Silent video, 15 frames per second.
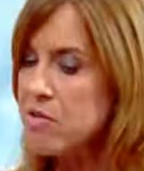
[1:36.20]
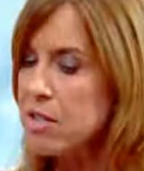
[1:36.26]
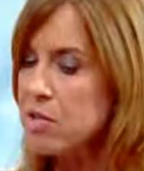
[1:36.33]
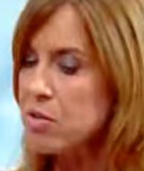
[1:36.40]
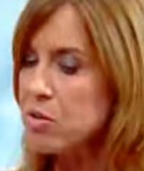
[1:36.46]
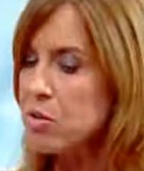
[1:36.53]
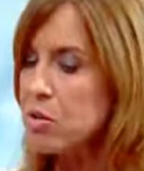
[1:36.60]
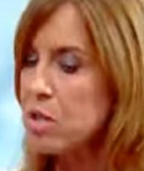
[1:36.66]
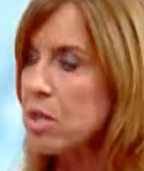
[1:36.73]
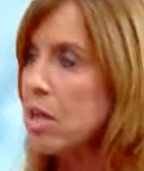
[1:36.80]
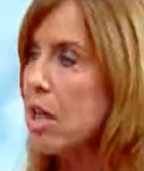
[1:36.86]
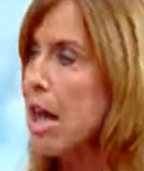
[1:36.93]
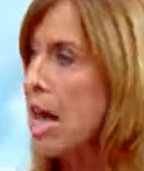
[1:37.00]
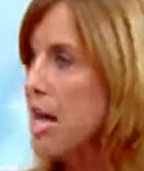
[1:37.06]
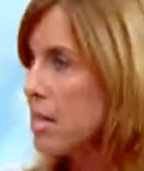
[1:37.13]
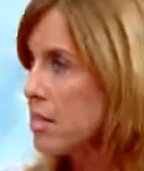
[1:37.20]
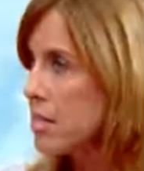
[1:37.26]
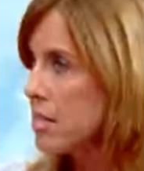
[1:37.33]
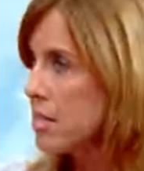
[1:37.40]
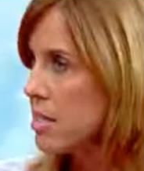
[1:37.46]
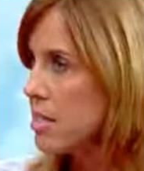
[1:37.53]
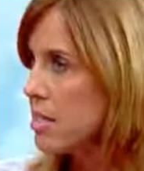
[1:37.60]
sphincter
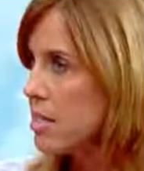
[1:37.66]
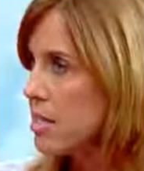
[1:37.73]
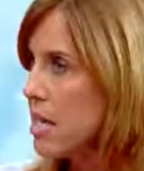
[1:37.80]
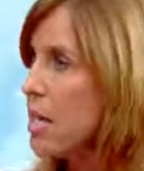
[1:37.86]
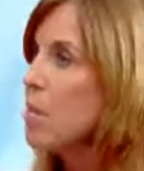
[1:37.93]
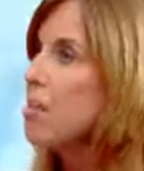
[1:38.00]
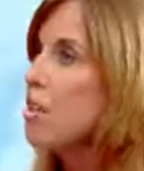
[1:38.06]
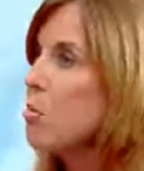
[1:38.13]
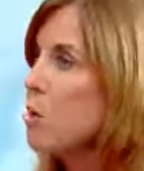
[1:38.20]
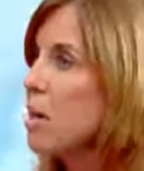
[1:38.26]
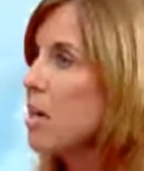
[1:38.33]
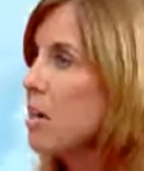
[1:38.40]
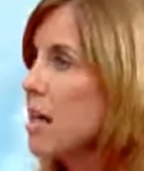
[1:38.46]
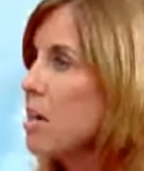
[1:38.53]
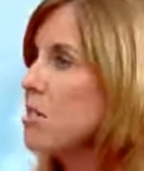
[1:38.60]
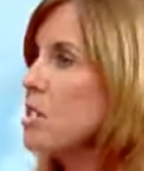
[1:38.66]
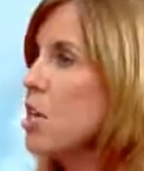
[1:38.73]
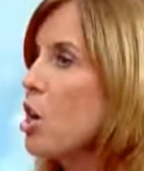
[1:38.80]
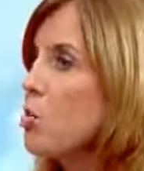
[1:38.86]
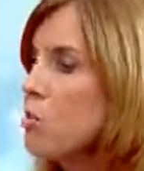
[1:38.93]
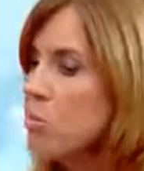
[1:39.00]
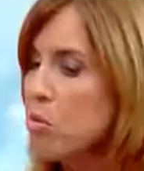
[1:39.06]
relaxes, thereby allows an
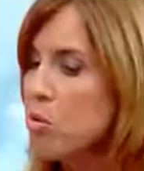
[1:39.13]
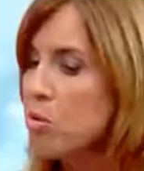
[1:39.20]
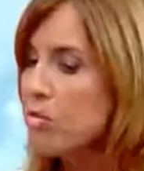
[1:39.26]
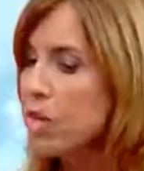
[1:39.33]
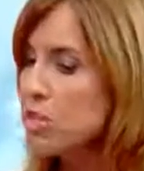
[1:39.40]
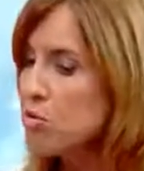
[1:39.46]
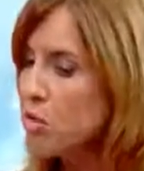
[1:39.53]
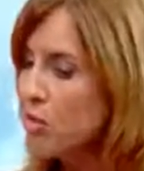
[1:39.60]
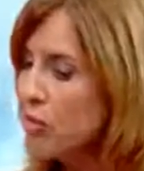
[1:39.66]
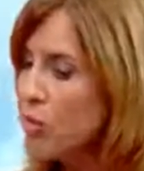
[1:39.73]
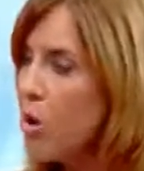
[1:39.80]
open port of entry